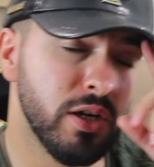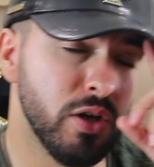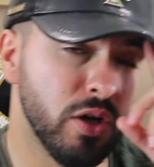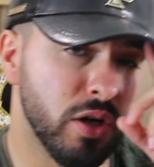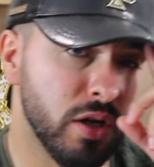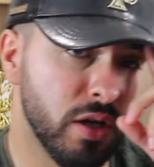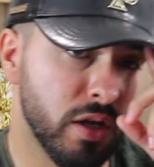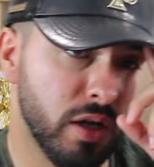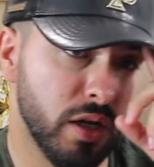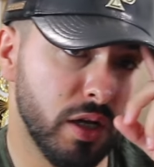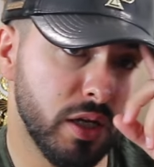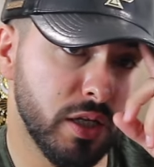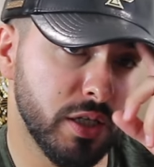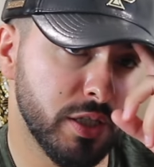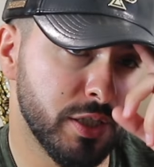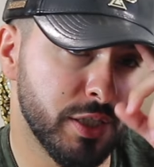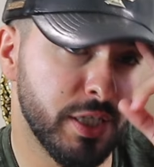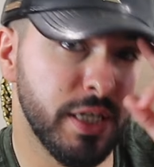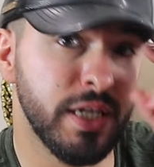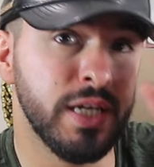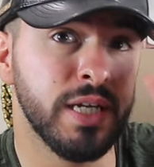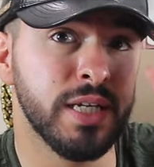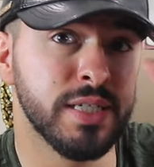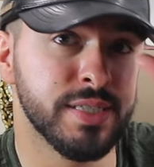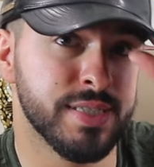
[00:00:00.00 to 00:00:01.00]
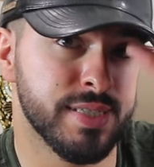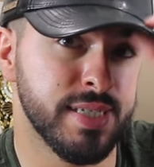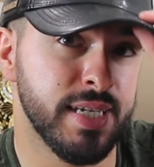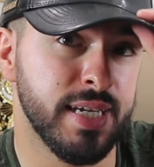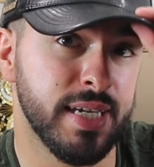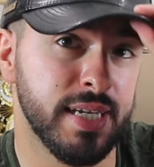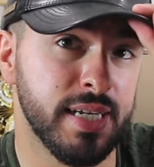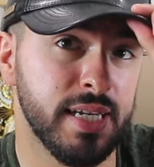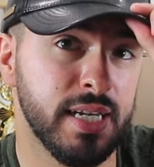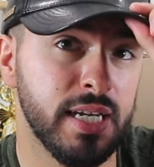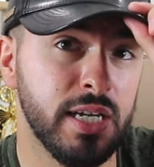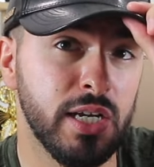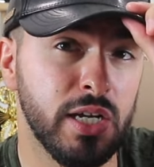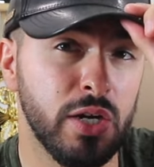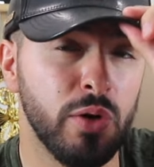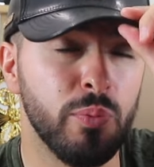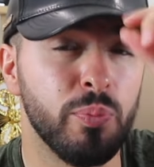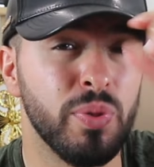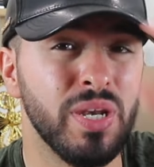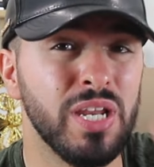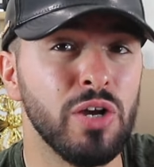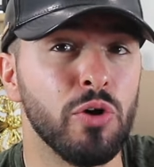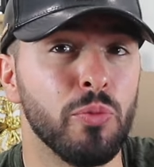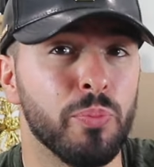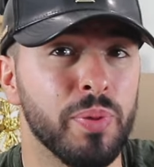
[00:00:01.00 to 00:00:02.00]
look, she is singing a
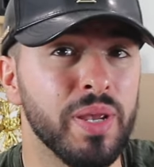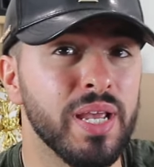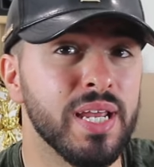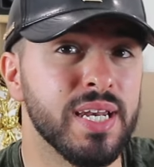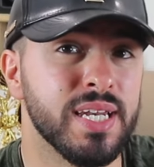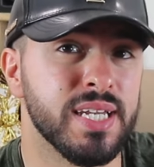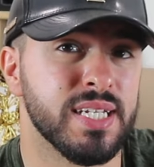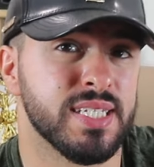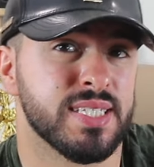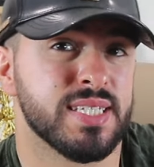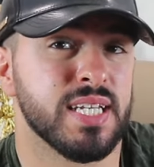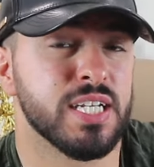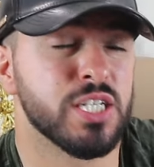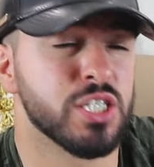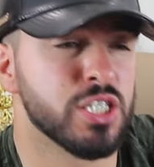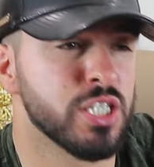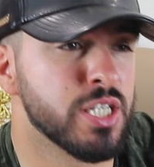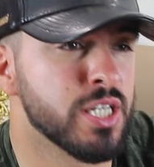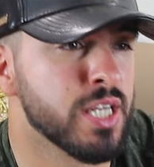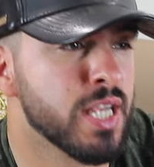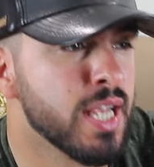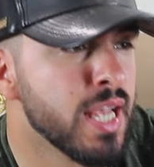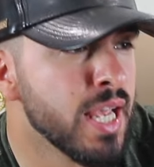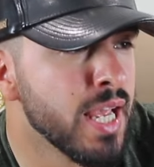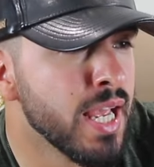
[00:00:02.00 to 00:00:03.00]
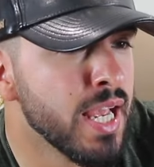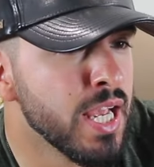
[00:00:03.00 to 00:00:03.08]
little bit in this section.